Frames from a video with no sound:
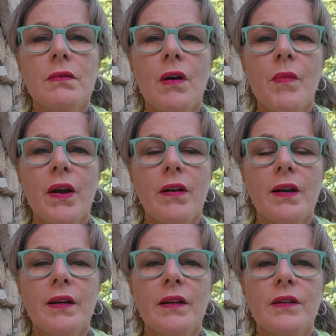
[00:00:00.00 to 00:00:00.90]

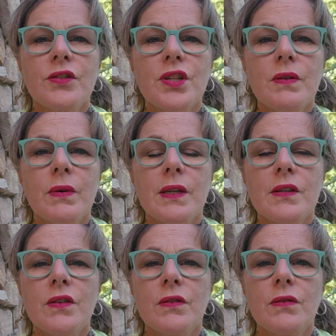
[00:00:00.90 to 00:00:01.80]
America, she went
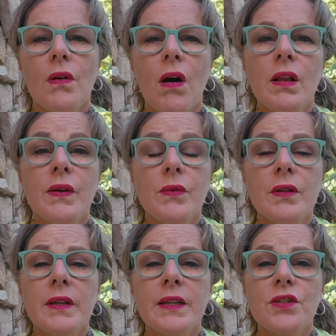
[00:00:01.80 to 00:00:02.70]
to
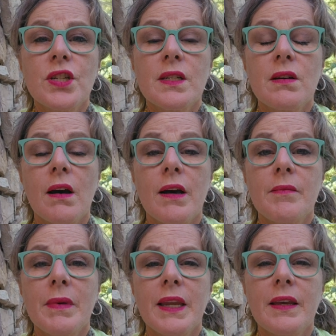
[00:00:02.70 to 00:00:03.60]
Hollywood and she taught
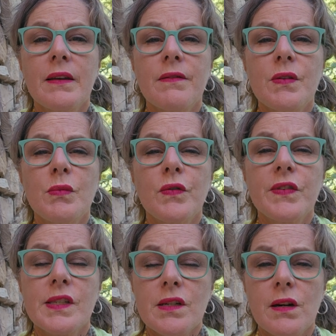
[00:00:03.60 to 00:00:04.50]
many of the
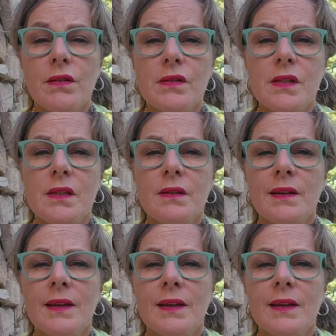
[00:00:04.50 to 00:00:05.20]
movie stars,